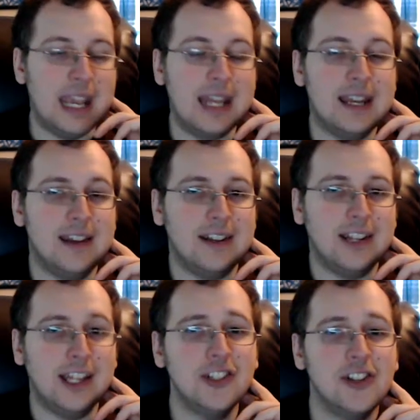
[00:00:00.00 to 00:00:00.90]
And the
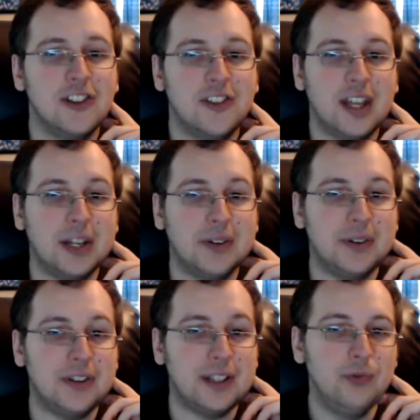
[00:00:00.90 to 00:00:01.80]
detention center
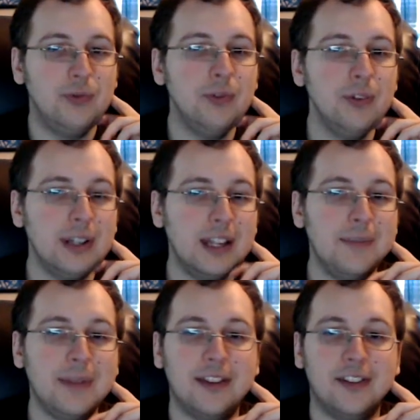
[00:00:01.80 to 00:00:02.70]
is really
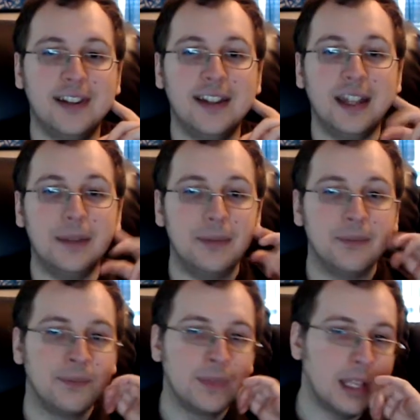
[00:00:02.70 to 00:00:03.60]
messed up.
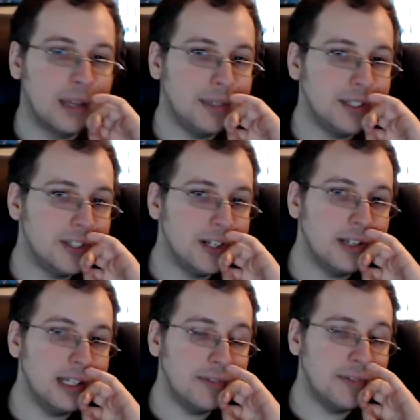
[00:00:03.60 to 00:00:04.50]
I mean, she
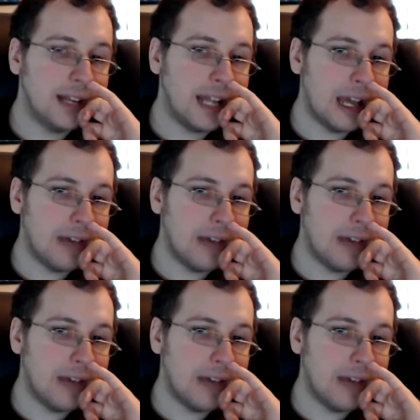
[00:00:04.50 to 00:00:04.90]
don't even have